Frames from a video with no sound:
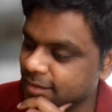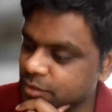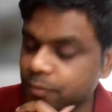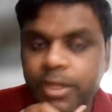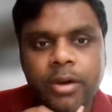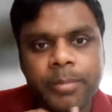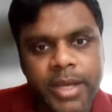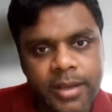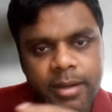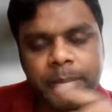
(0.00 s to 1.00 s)
So, were your
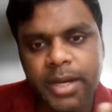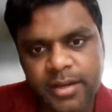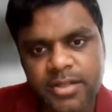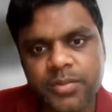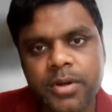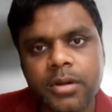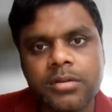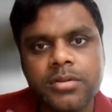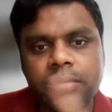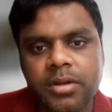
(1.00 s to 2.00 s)
patents were
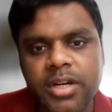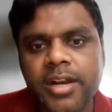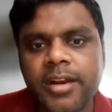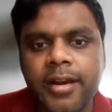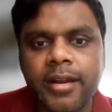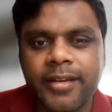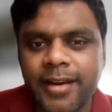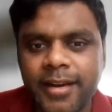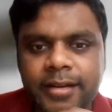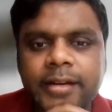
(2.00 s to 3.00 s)
also
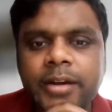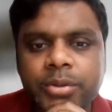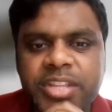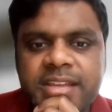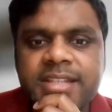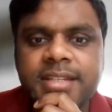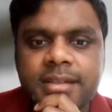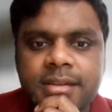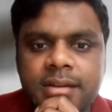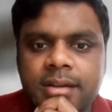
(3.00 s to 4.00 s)
related to
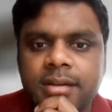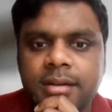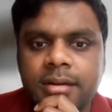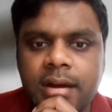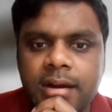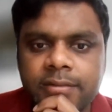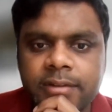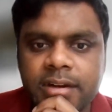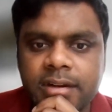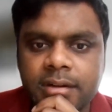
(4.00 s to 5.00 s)
these
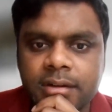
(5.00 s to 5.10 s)
hardware?